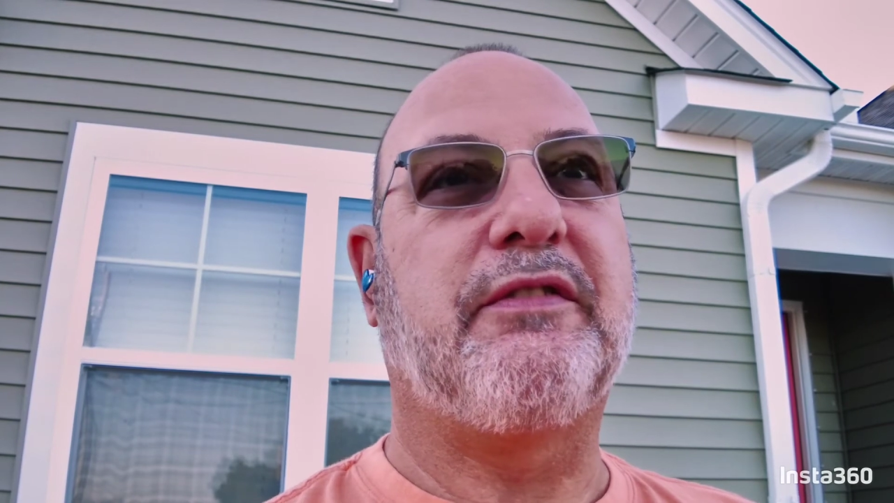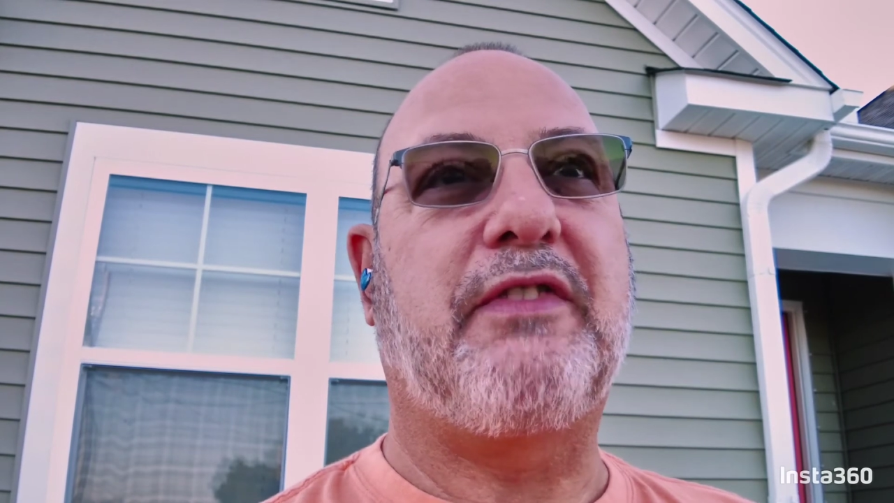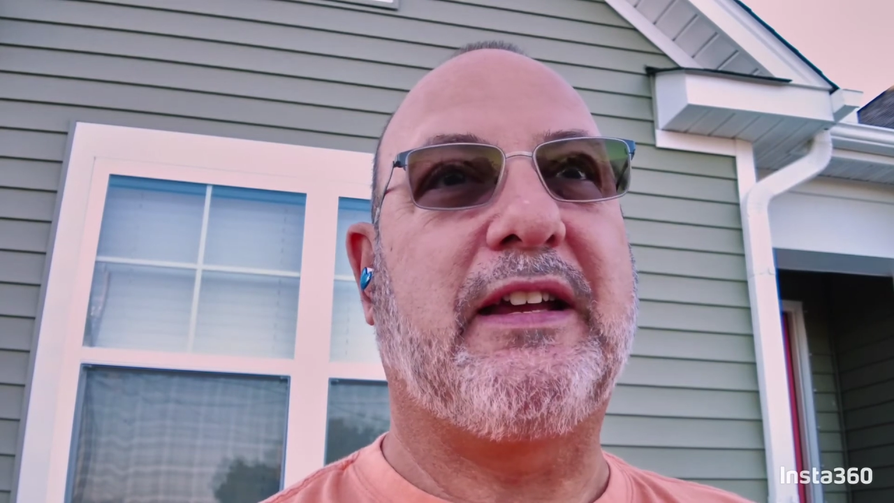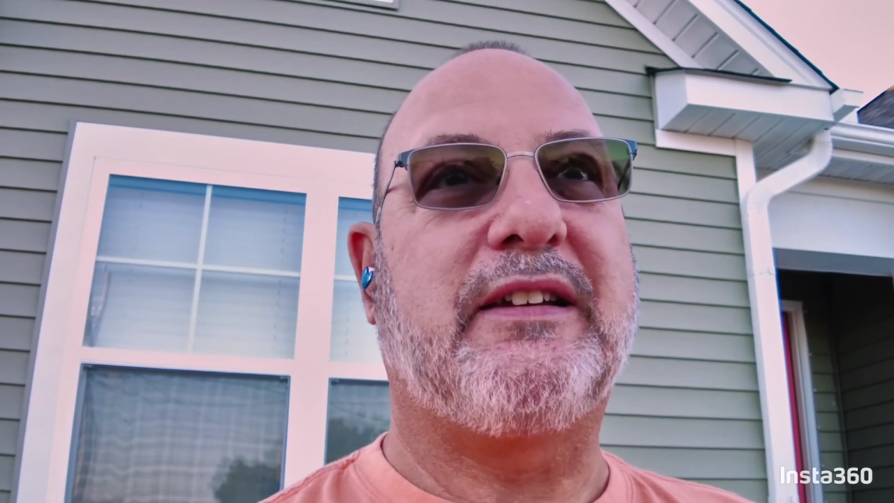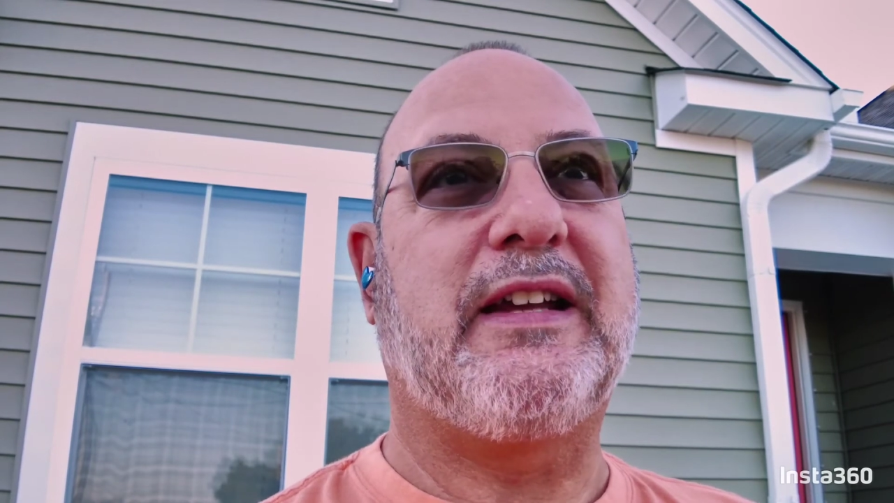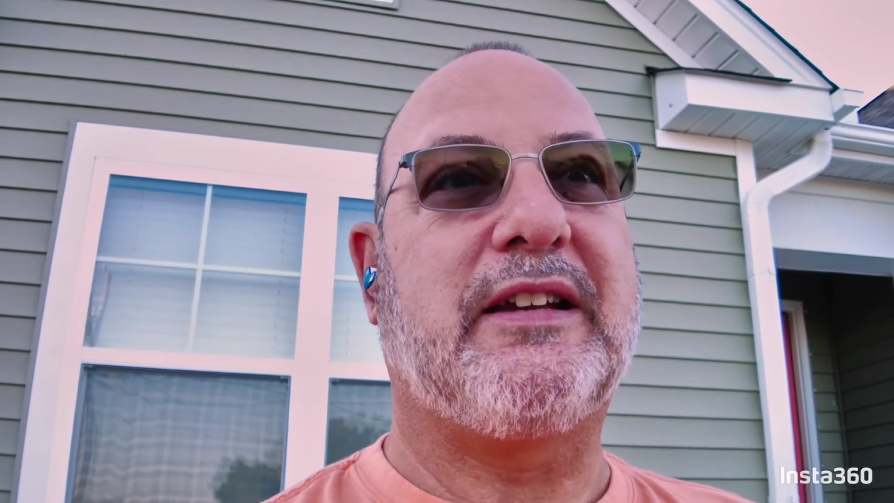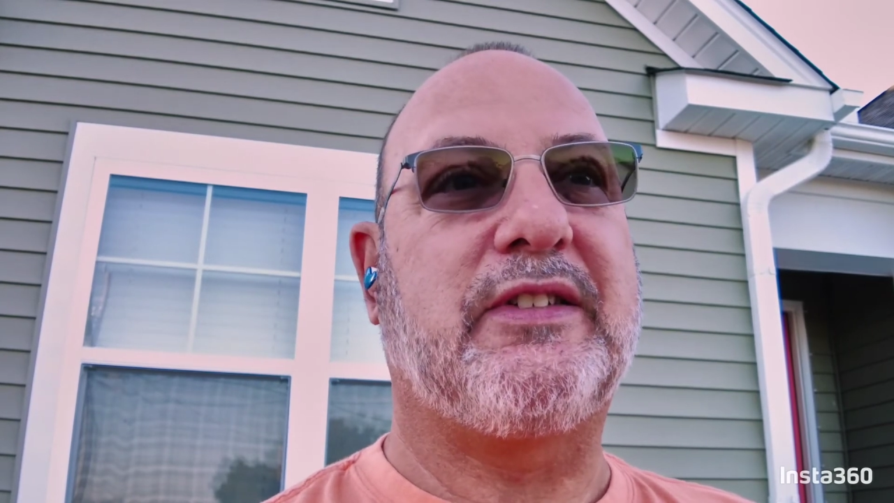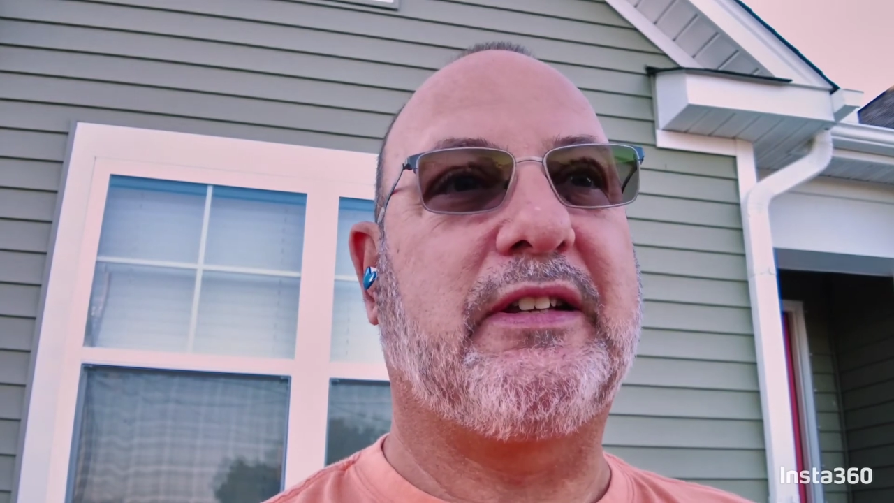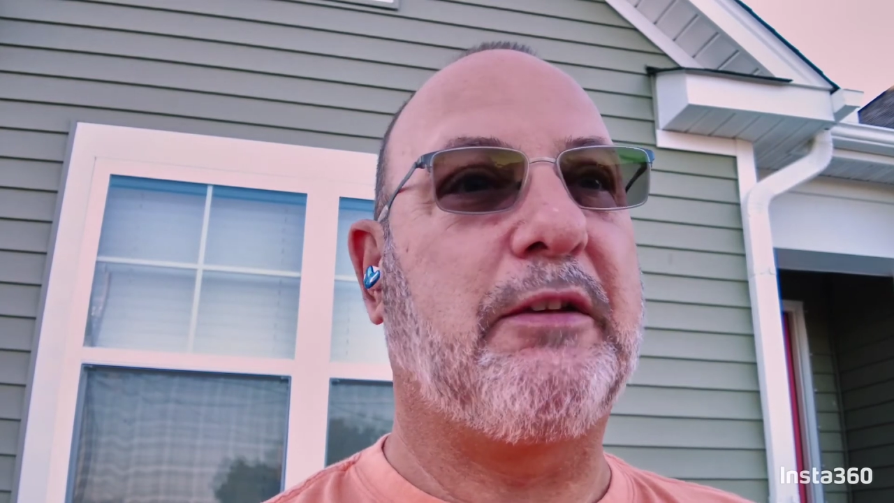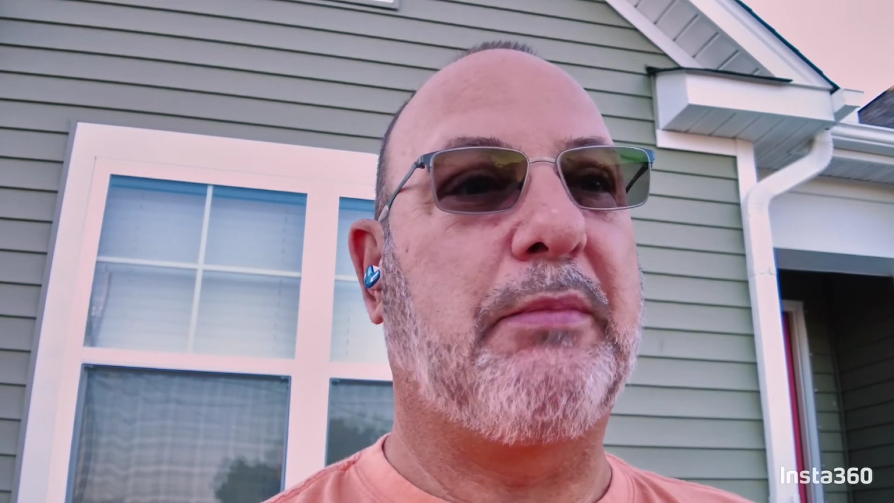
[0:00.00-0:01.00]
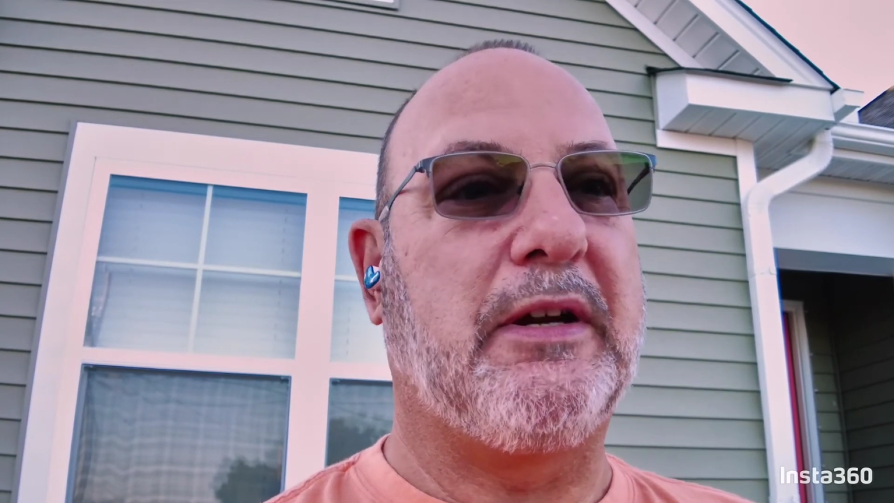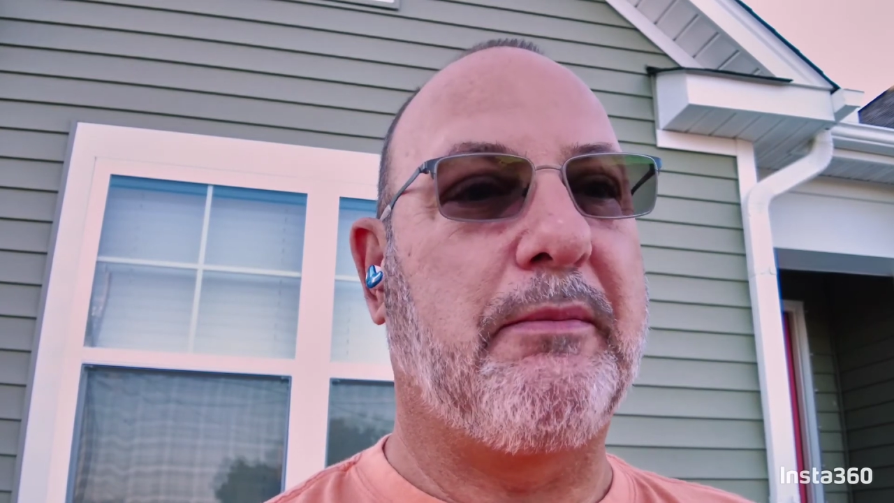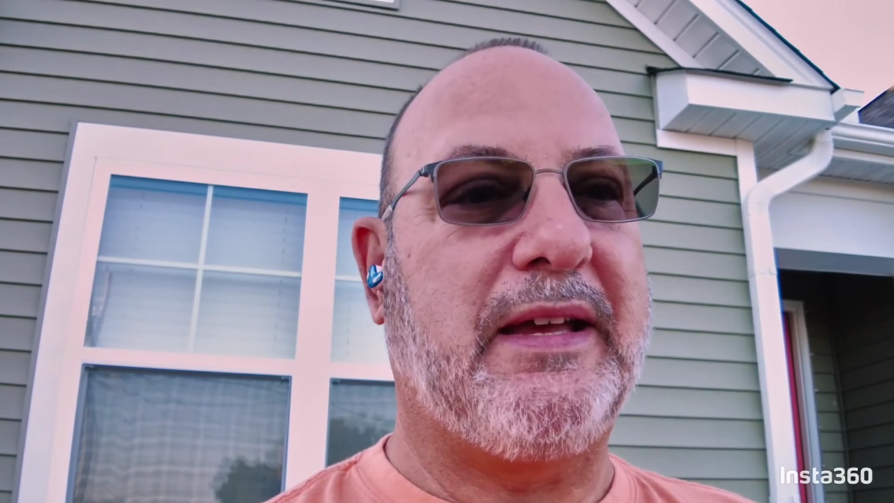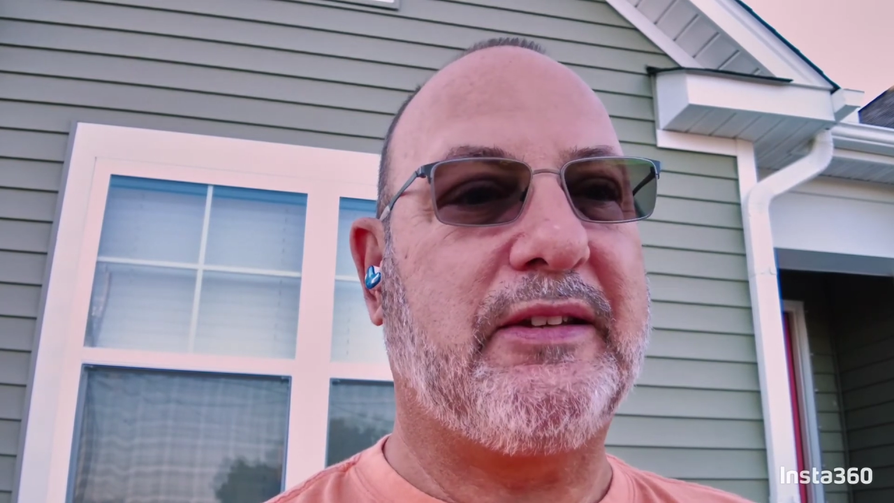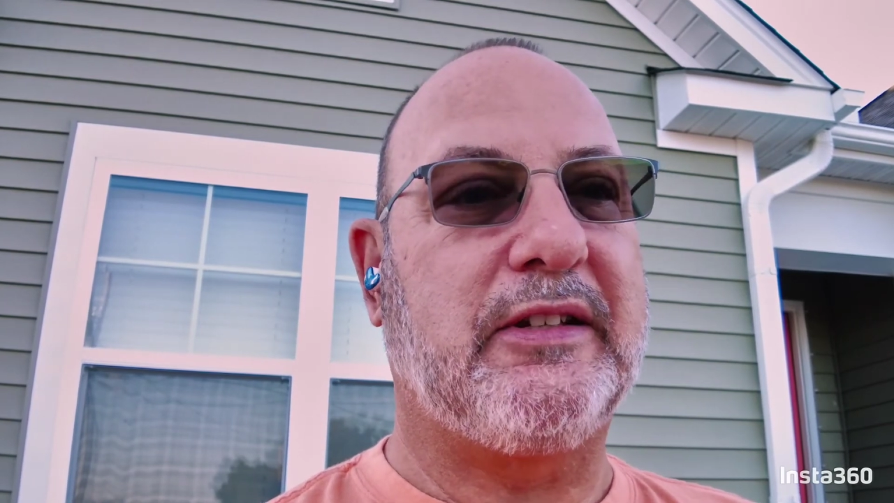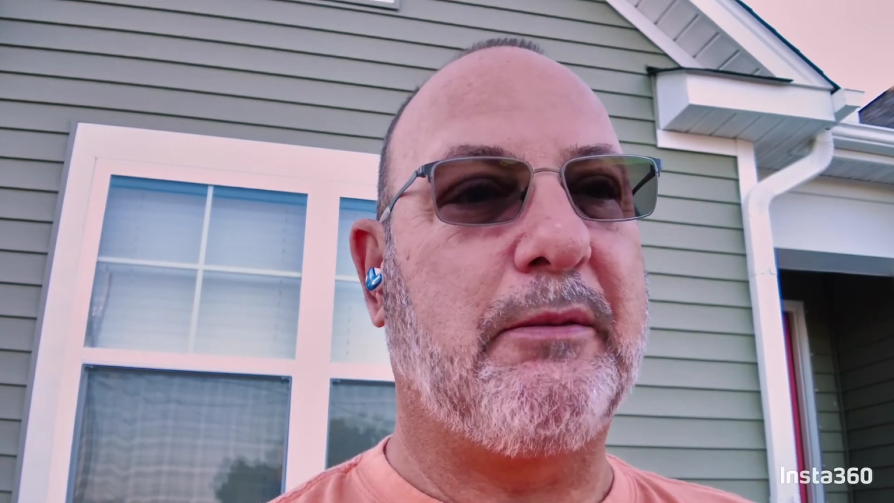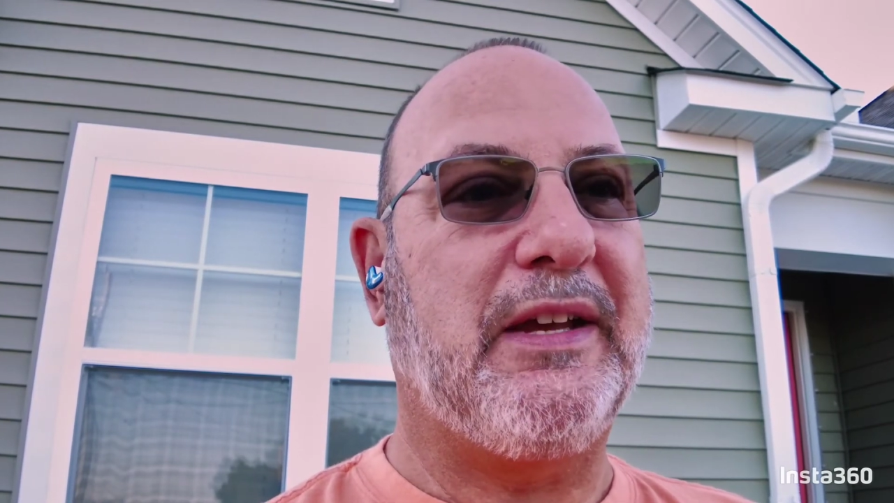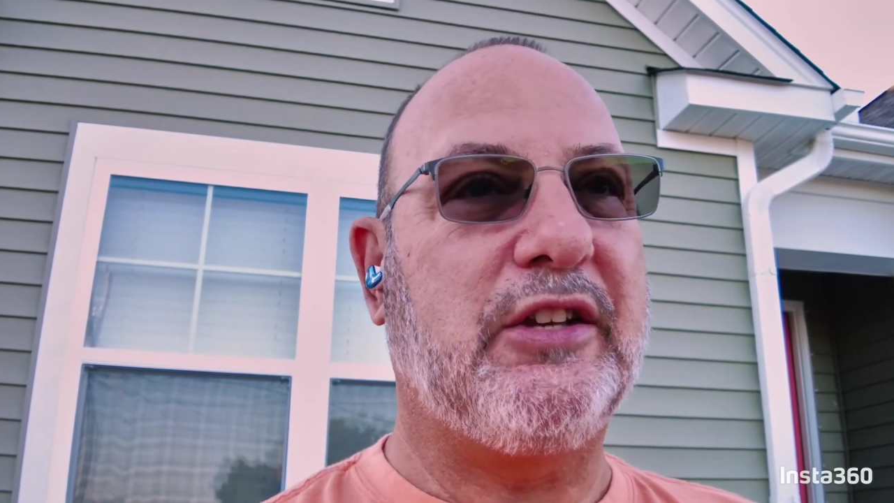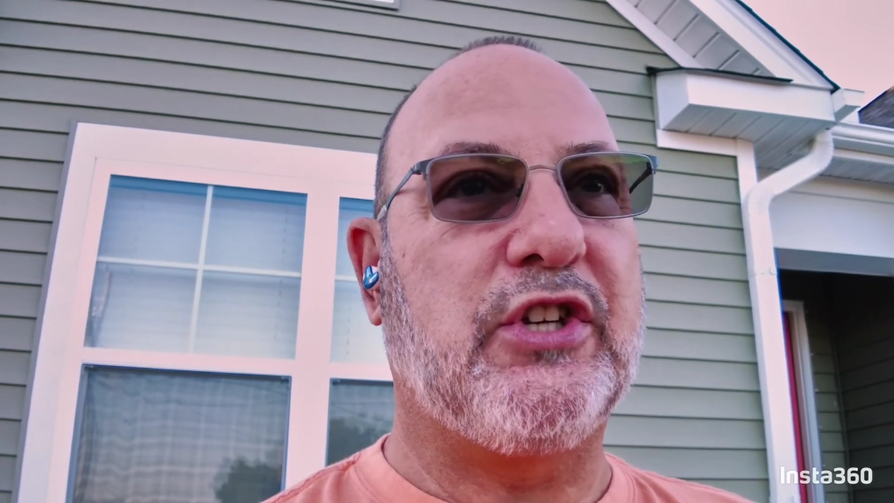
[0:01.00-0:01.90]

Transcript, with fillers: a fantastic. They've been amazing to me.